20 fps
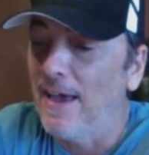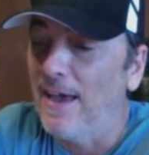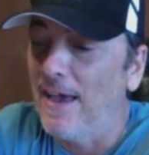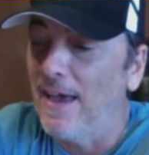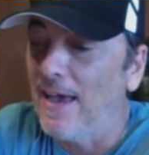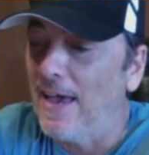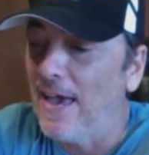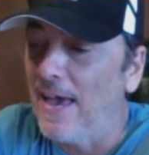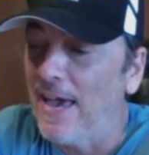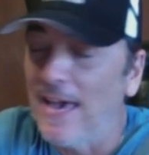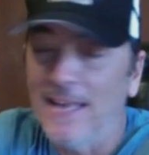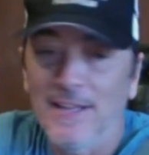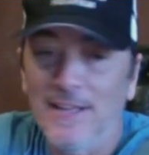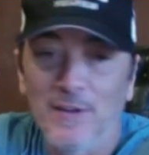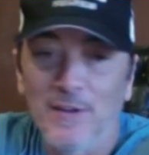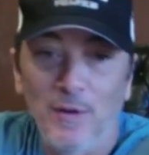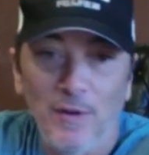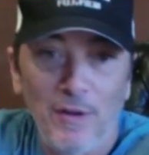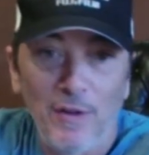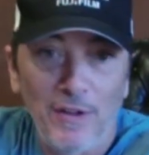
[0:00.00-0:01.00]

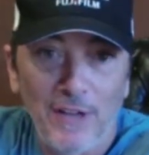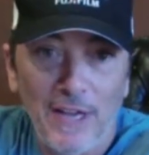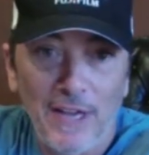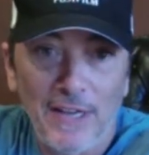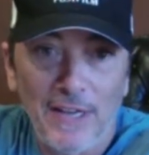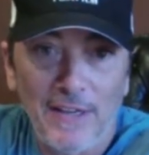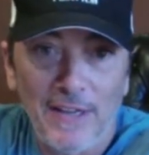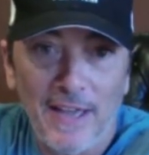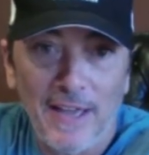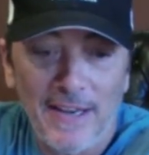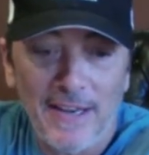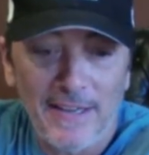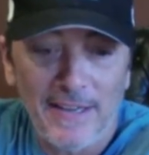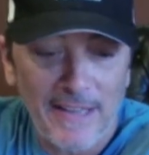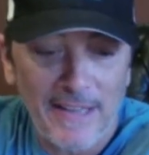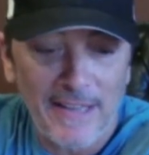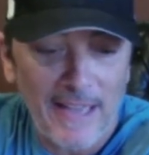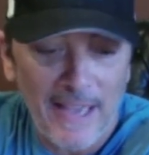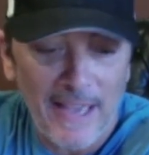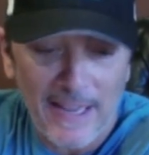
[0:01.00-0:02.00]

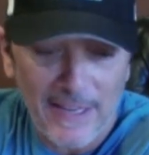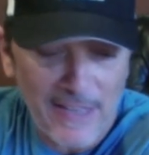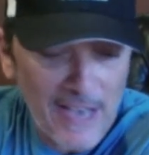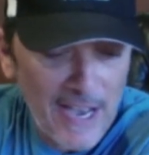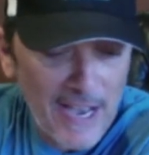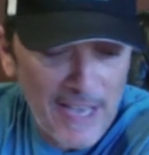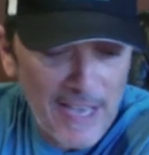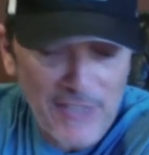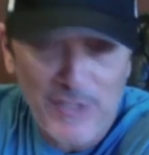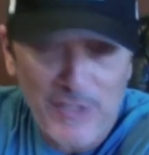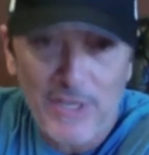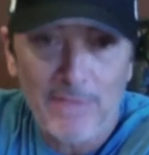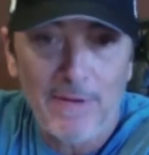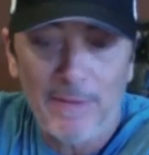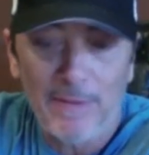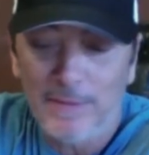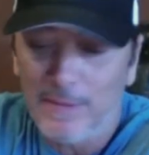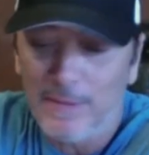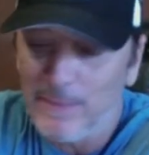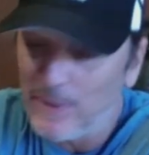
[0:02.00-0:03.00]
see. And guys come up to me